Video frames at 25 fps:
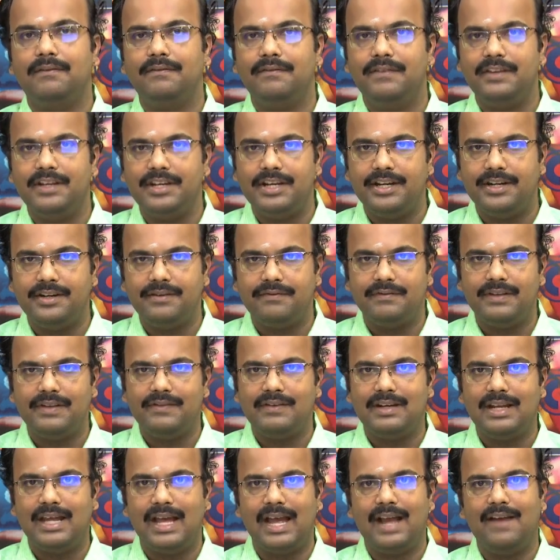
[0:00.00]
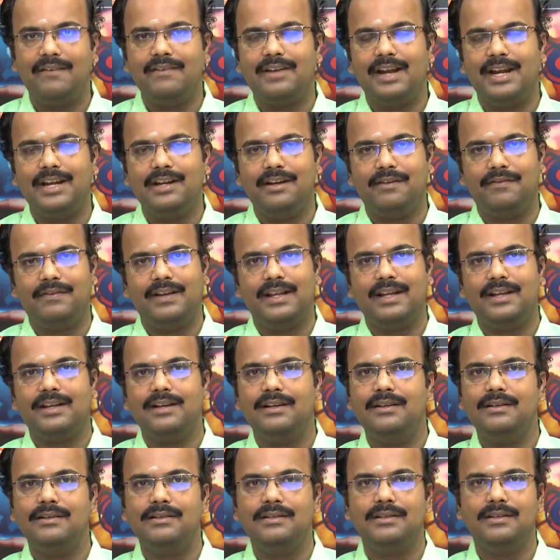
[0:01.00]
we need we will have kind of like
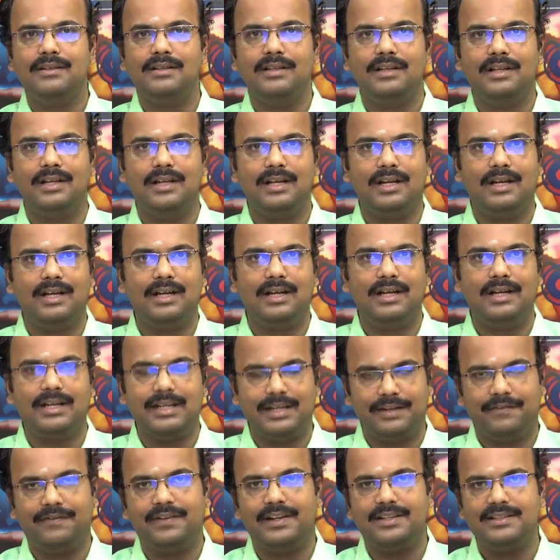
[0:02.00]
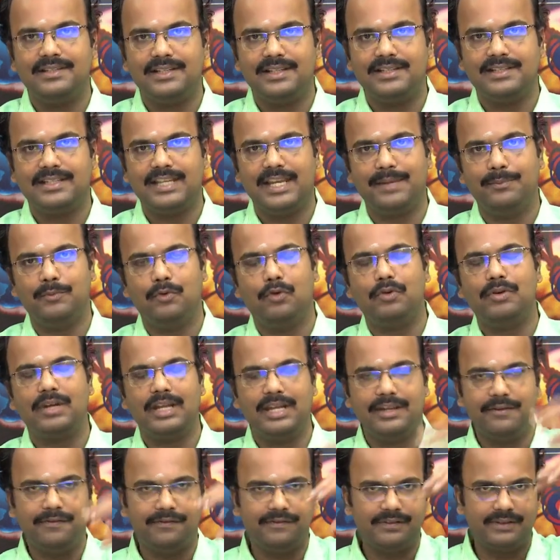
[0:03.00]
a uh, referencing scheme
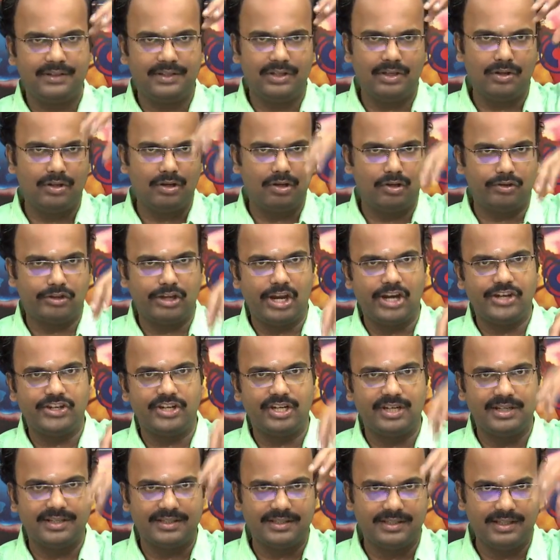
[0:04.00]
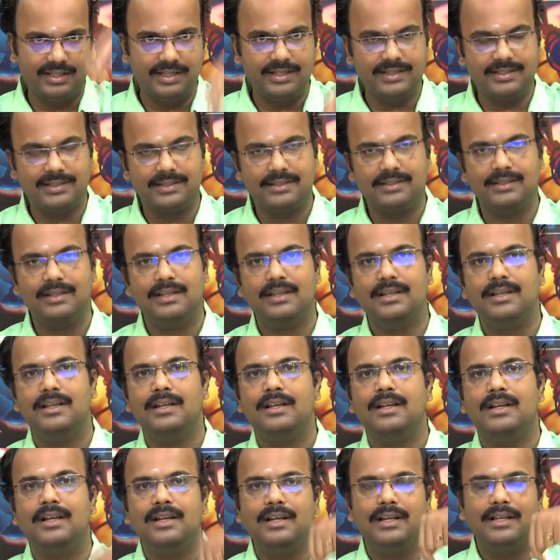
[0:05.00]
ok if your location is this
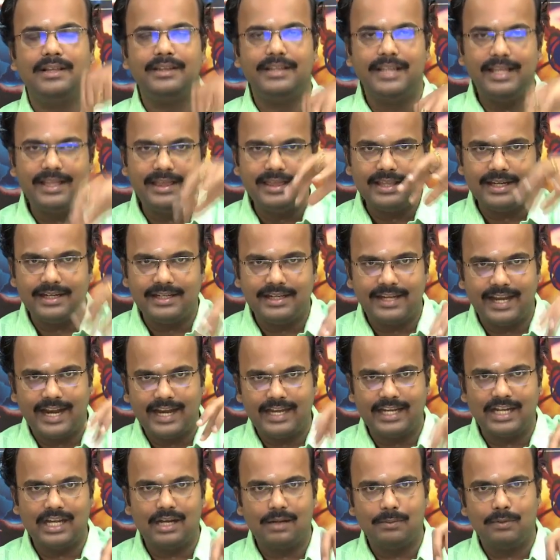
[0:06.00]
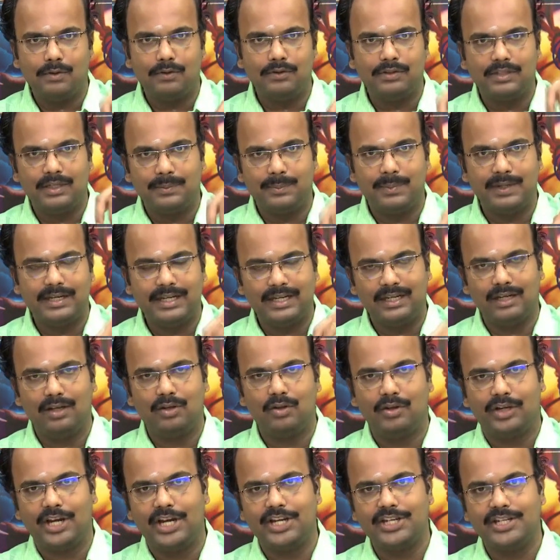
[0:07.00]
then the data about that particular
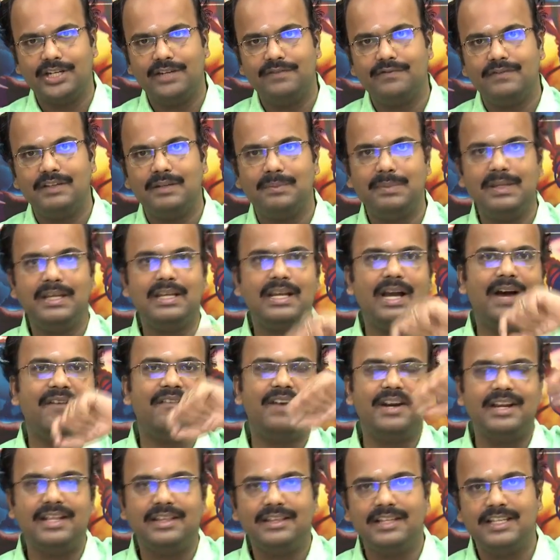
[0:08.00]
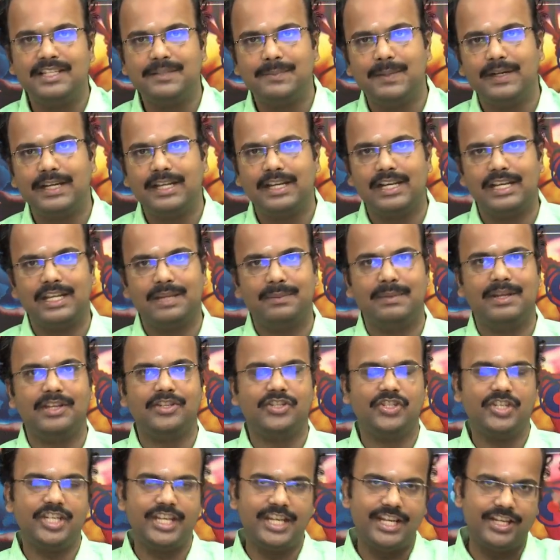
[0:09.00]
location will be covered in this particular
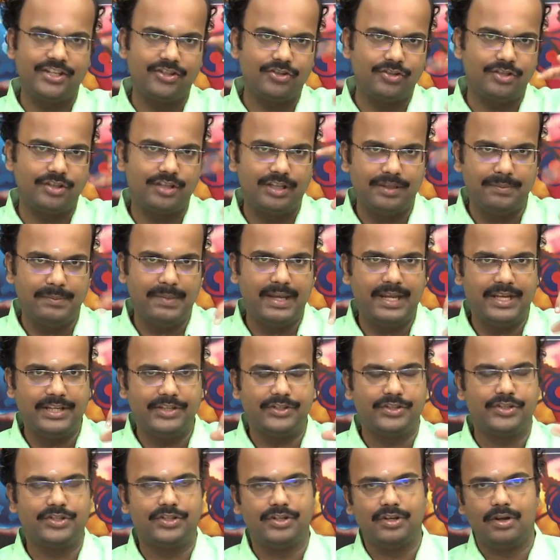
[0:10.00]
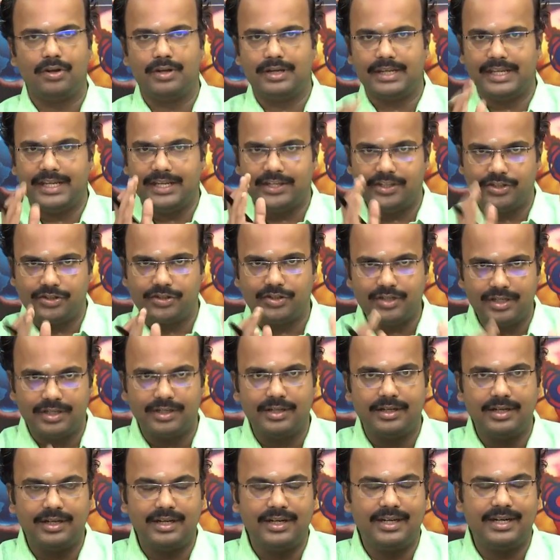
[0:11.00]
image each image or each
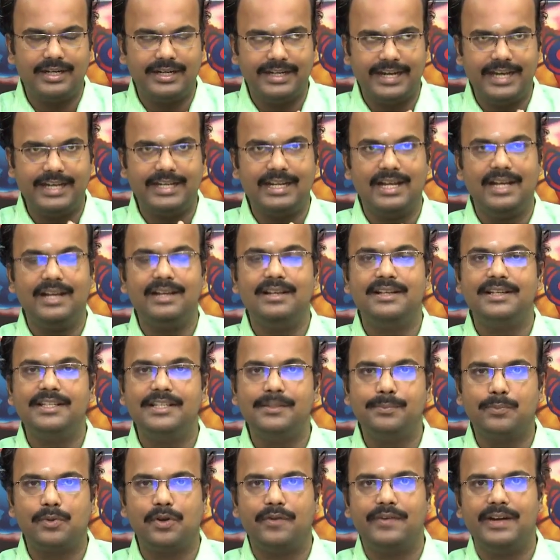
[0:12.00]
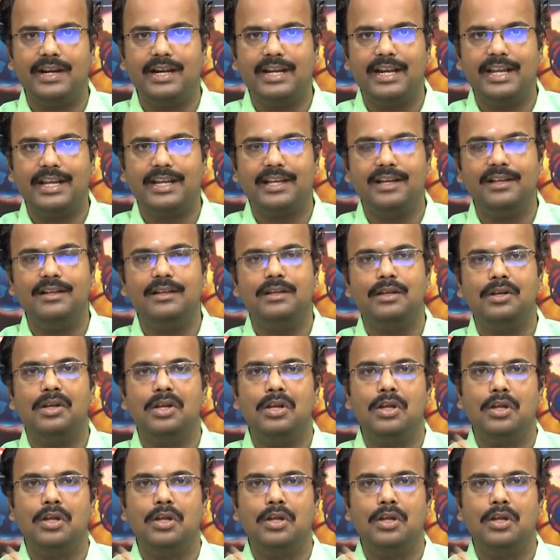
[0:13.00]
uh, data is provided like a